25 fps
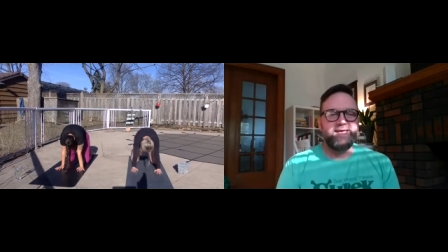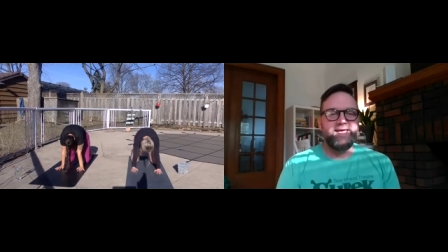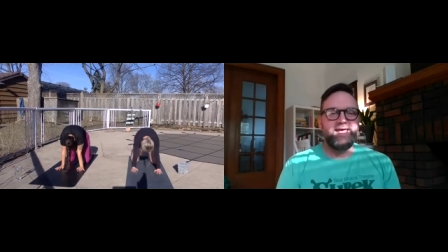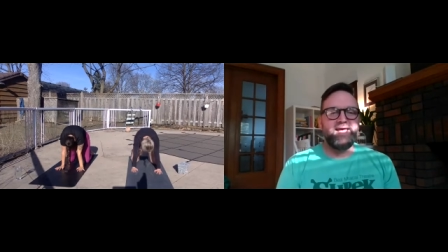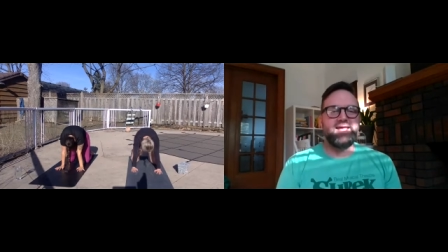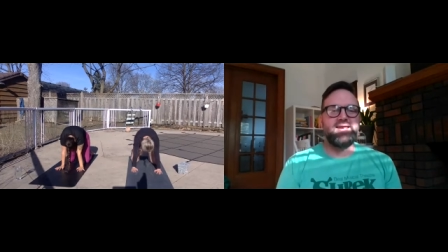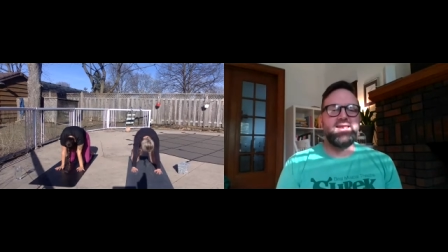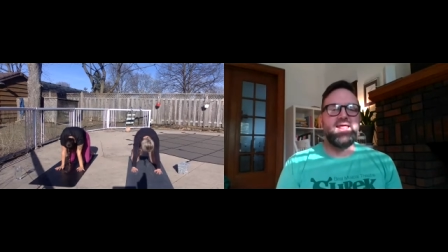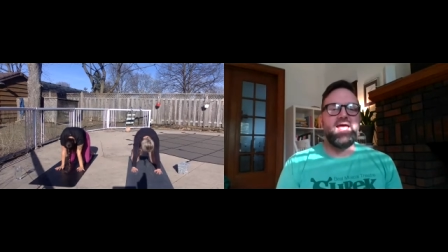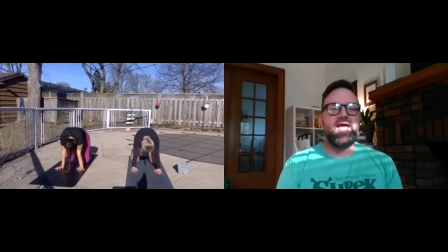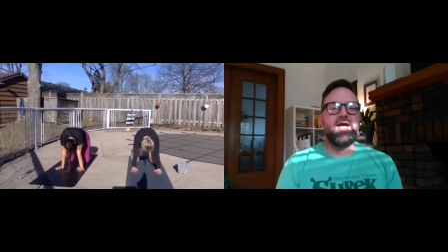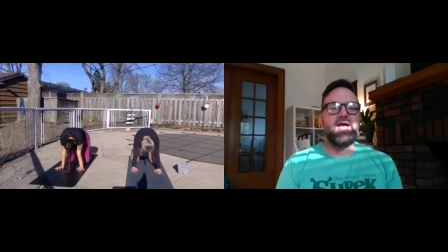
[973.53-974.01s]

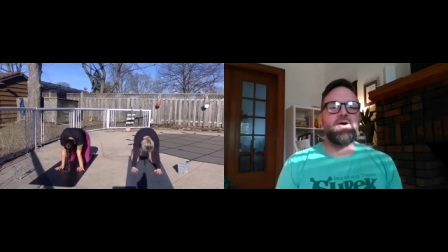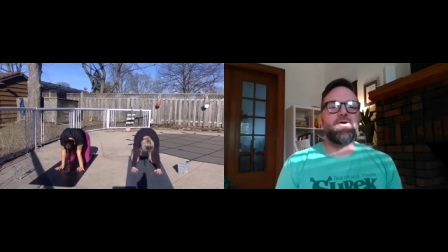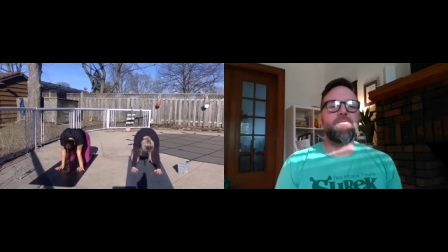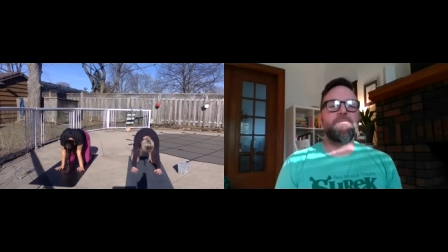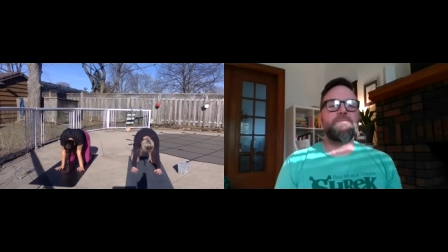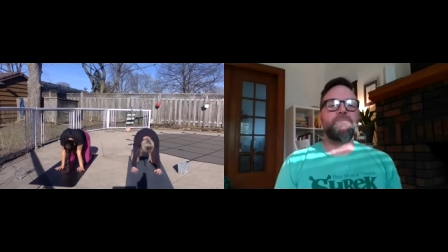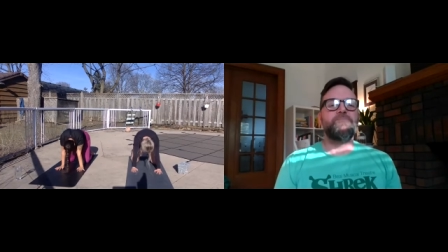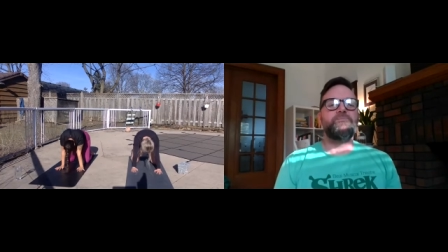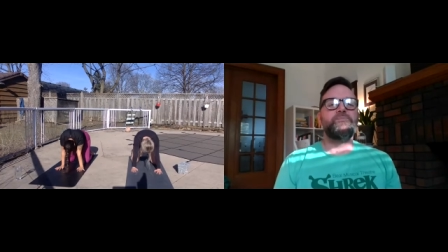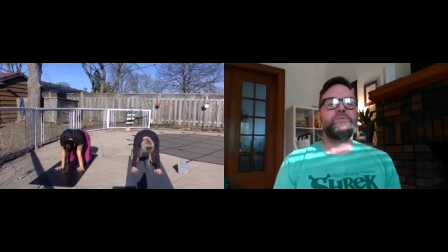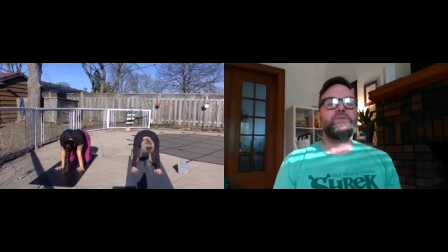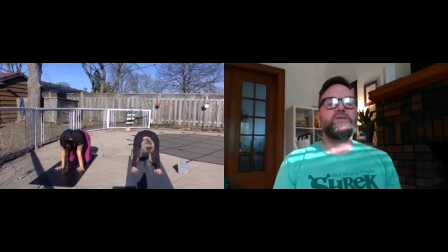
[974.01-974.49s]
Inhale,
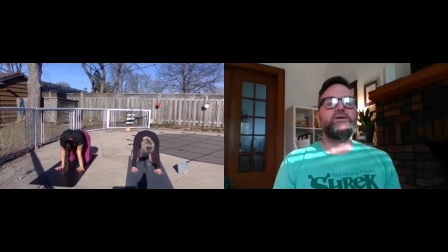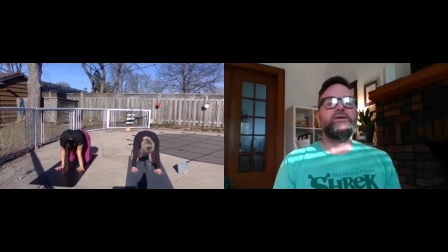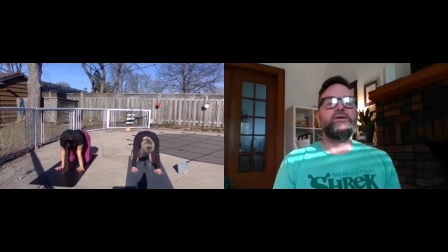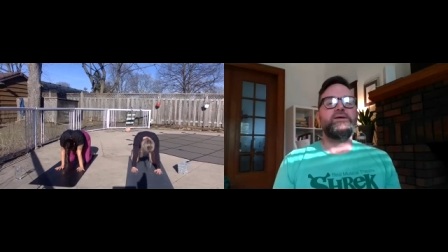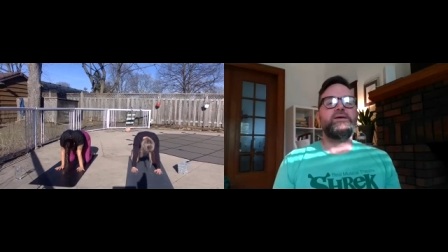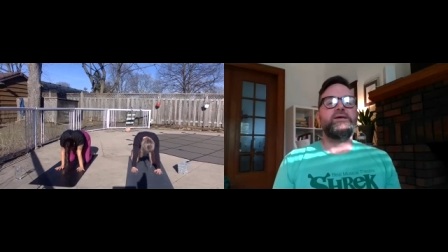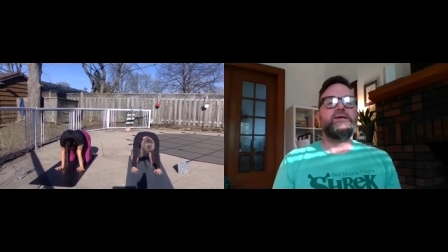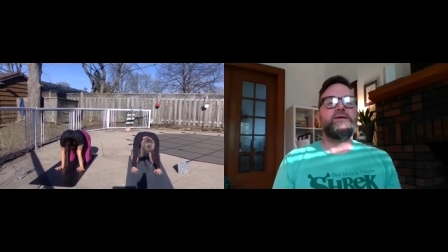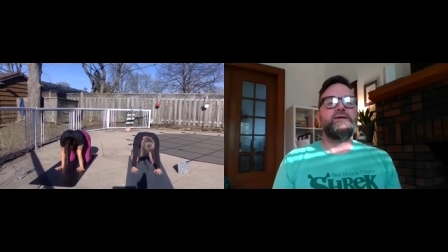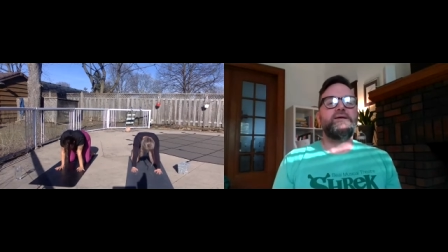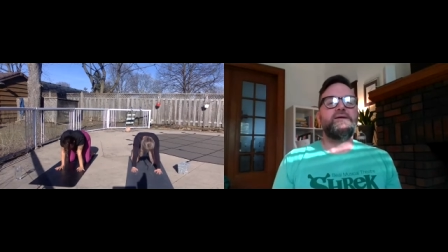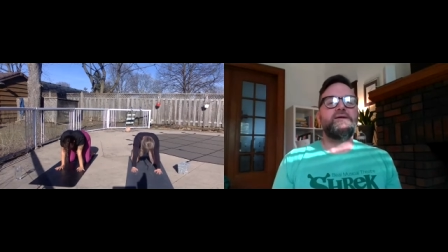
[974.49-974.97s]

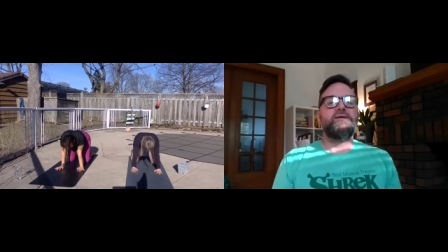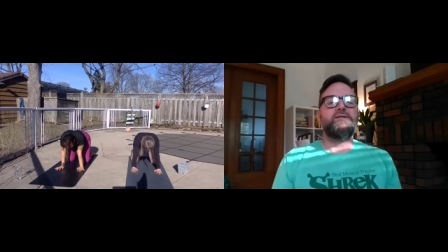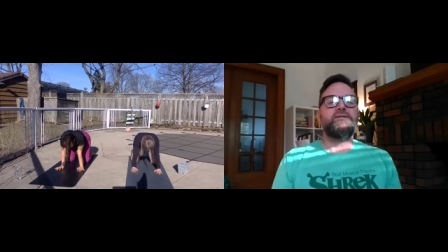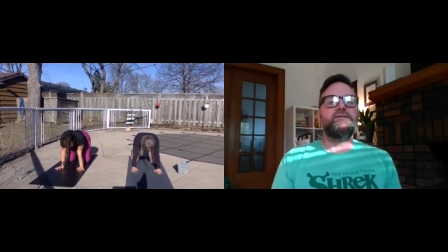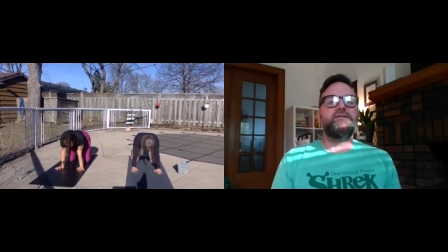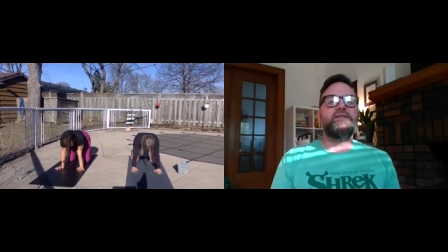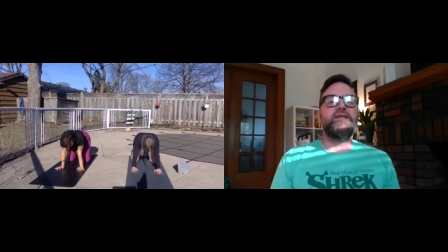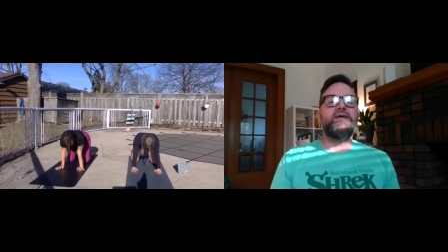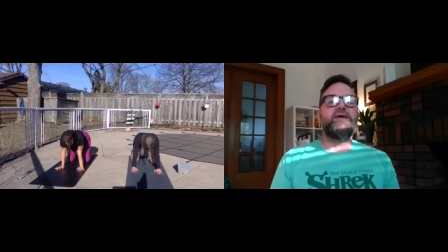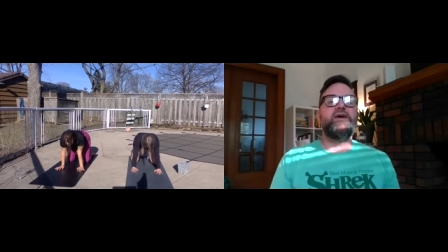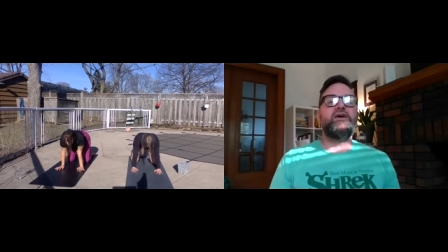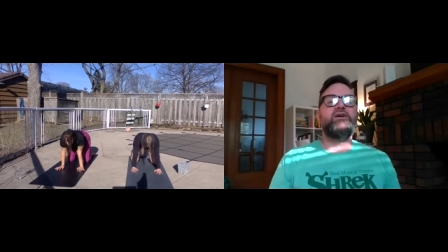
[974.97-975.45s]

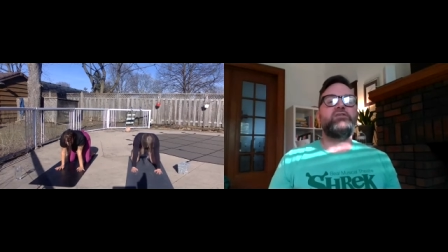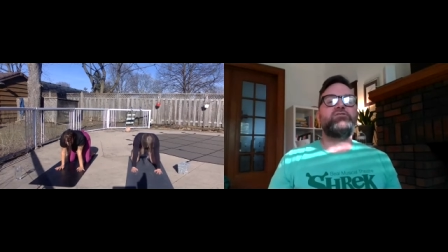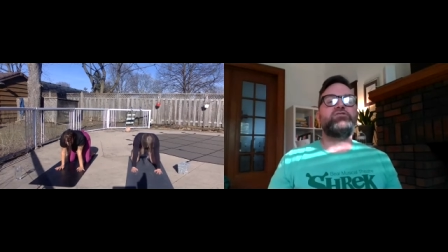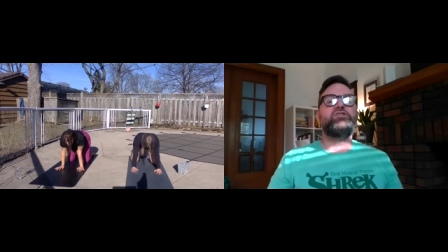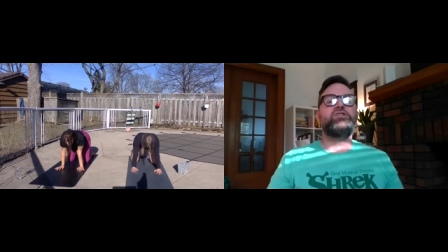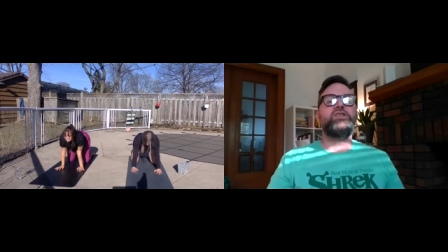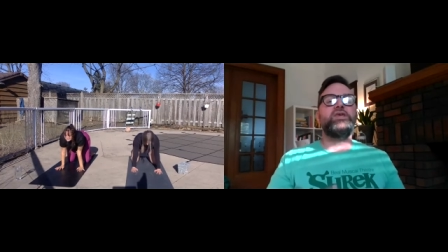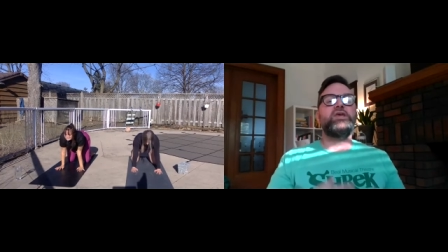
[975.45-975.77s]
lift.